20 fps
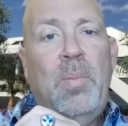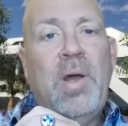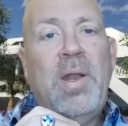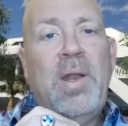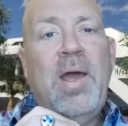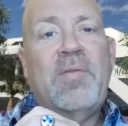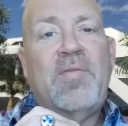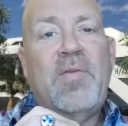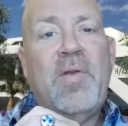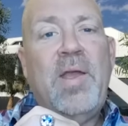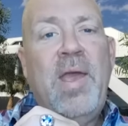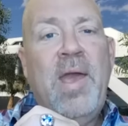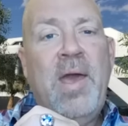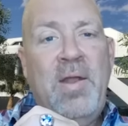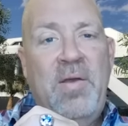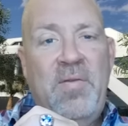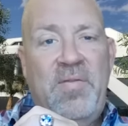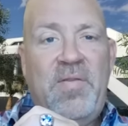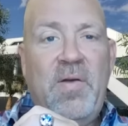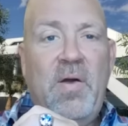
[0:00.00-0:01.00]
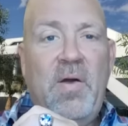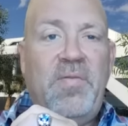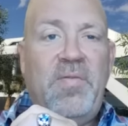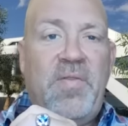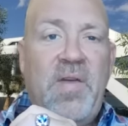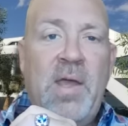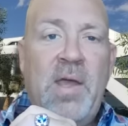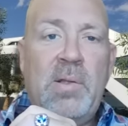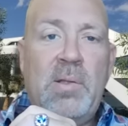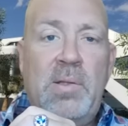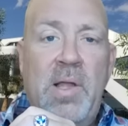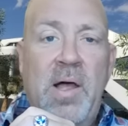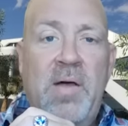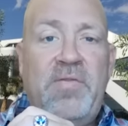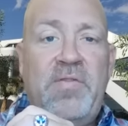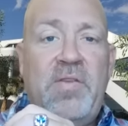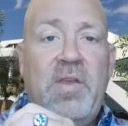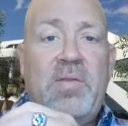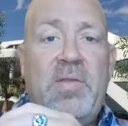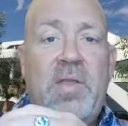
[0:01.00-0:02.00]
but every NFL fan
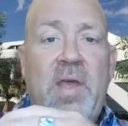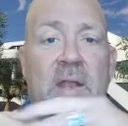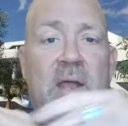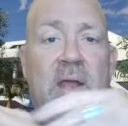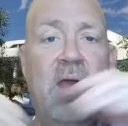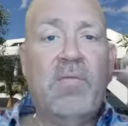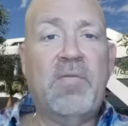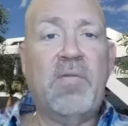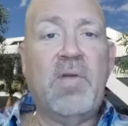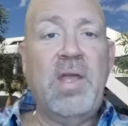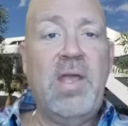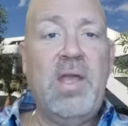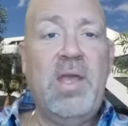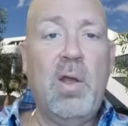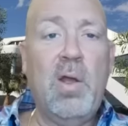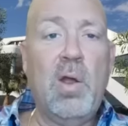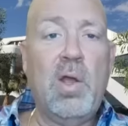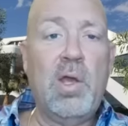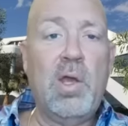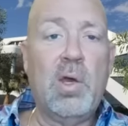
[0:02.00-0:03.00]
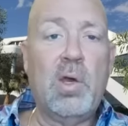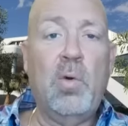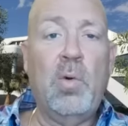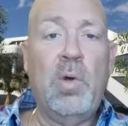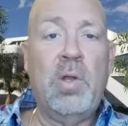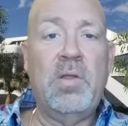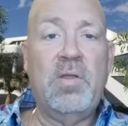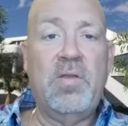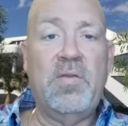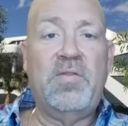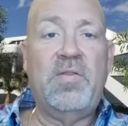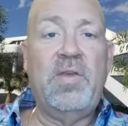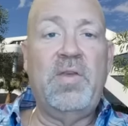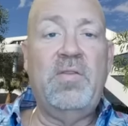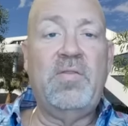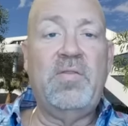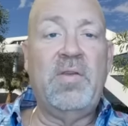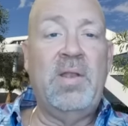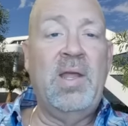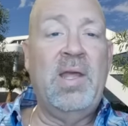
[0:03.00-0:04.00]
loves it that every year you go into the
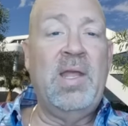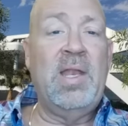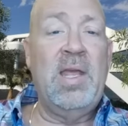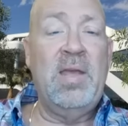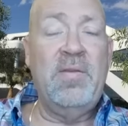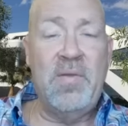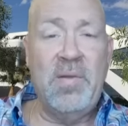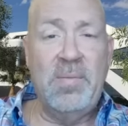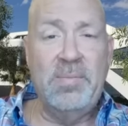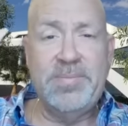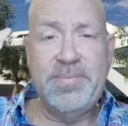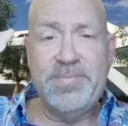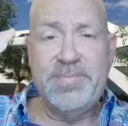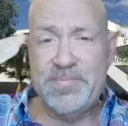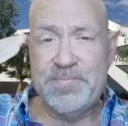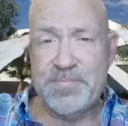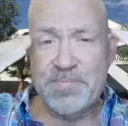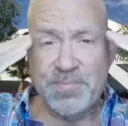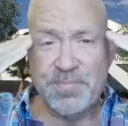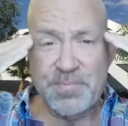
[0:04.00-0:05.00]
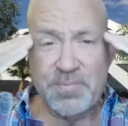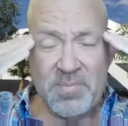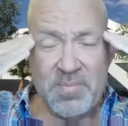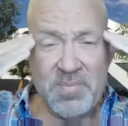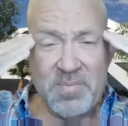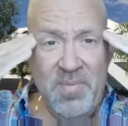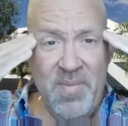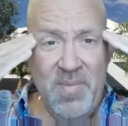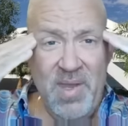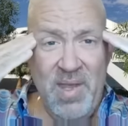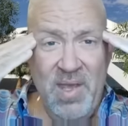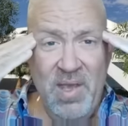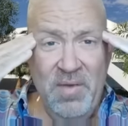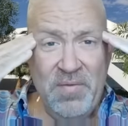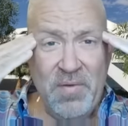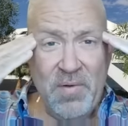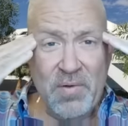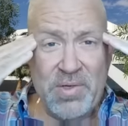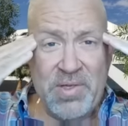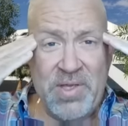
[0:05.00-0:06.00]
season. And even
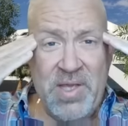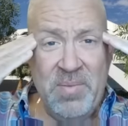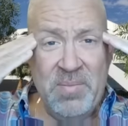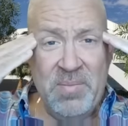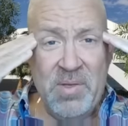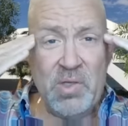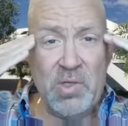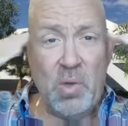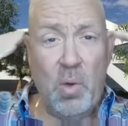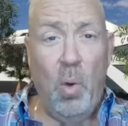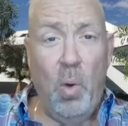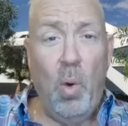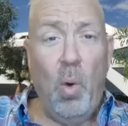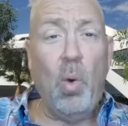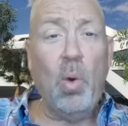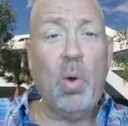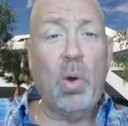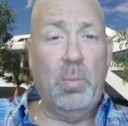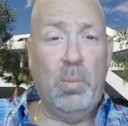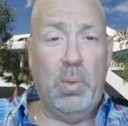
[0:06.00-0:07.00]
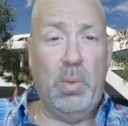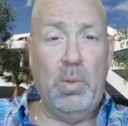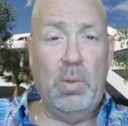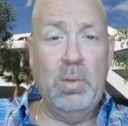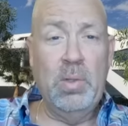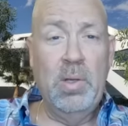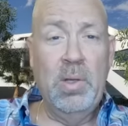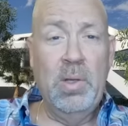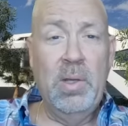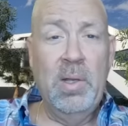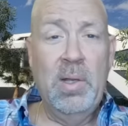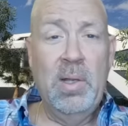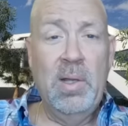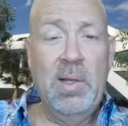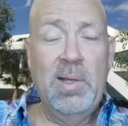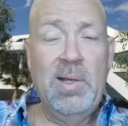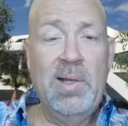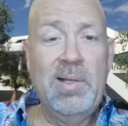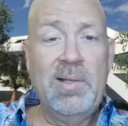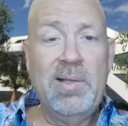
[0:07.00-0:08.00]
if your team is horrible,
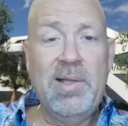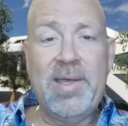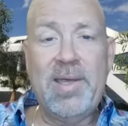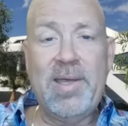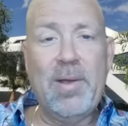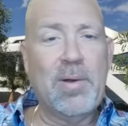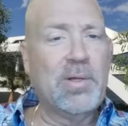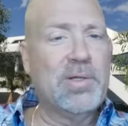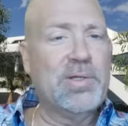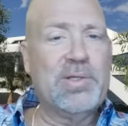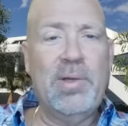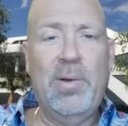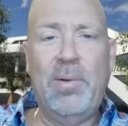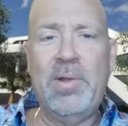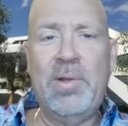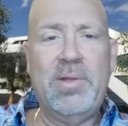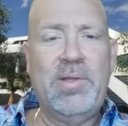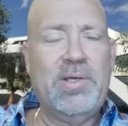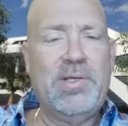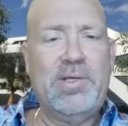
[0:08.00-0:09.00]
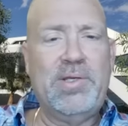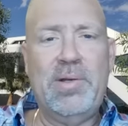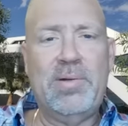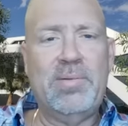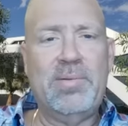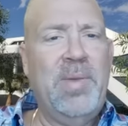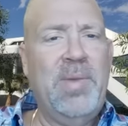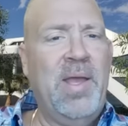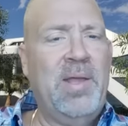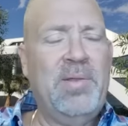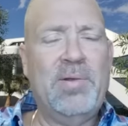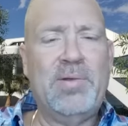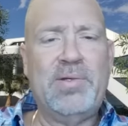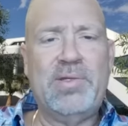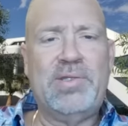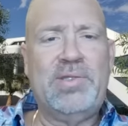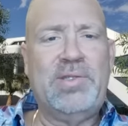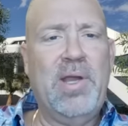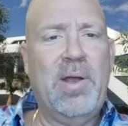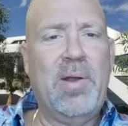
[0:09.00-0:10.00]
like Arizona this year, man, they're
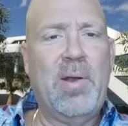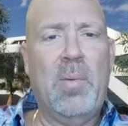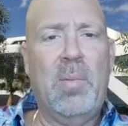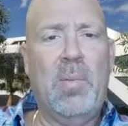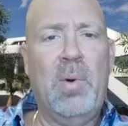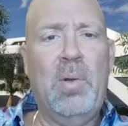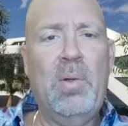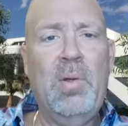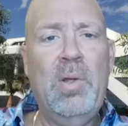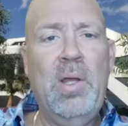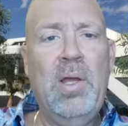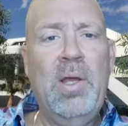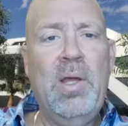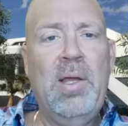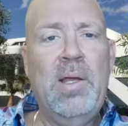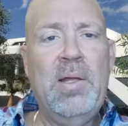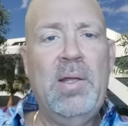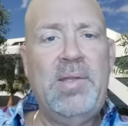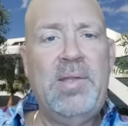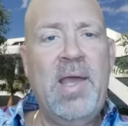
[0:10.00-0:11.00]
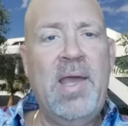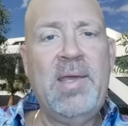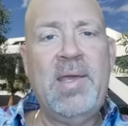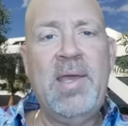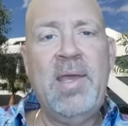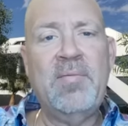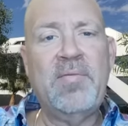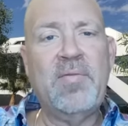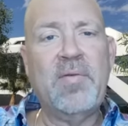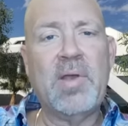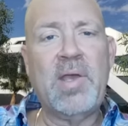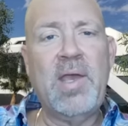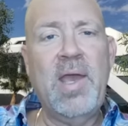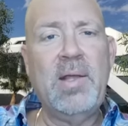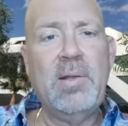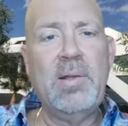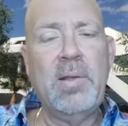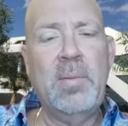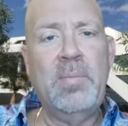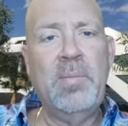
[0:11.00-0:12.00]
just terrible, tanking for
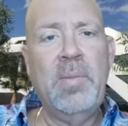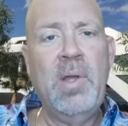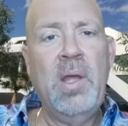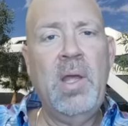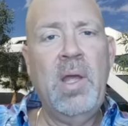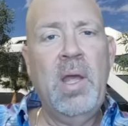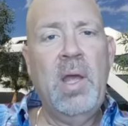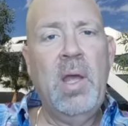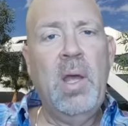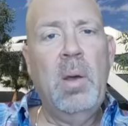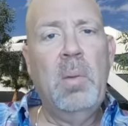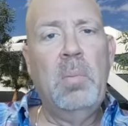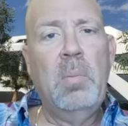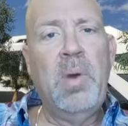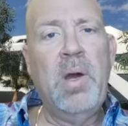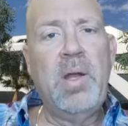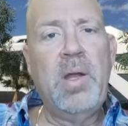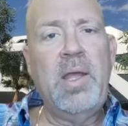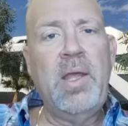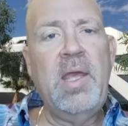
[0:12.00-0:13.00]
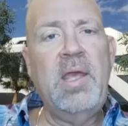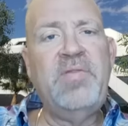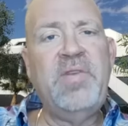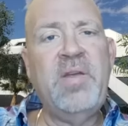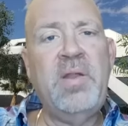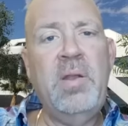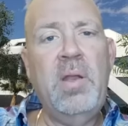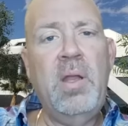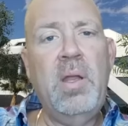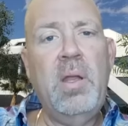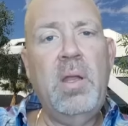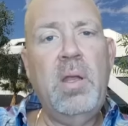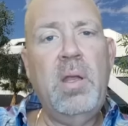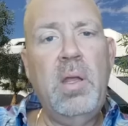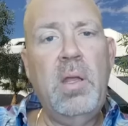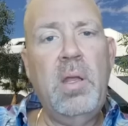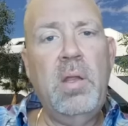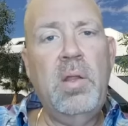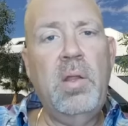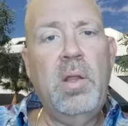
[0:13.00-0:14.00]
Caleb. But even
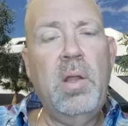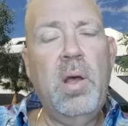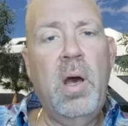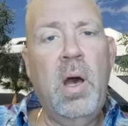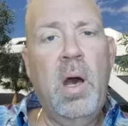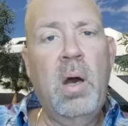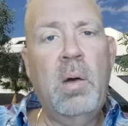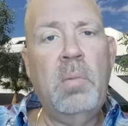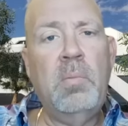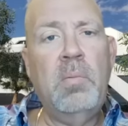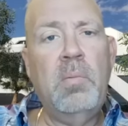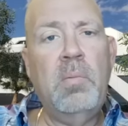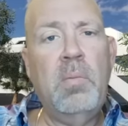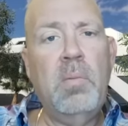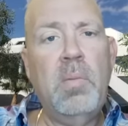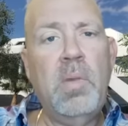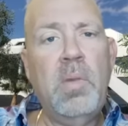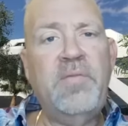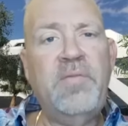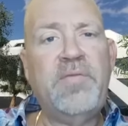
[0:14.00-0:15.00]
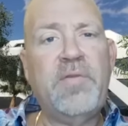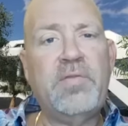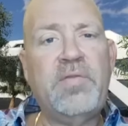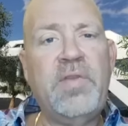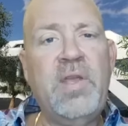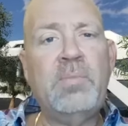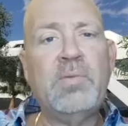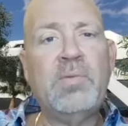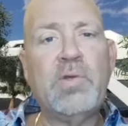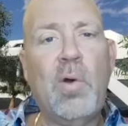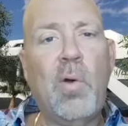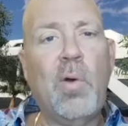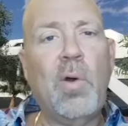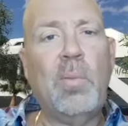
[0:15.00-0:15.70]
if your team's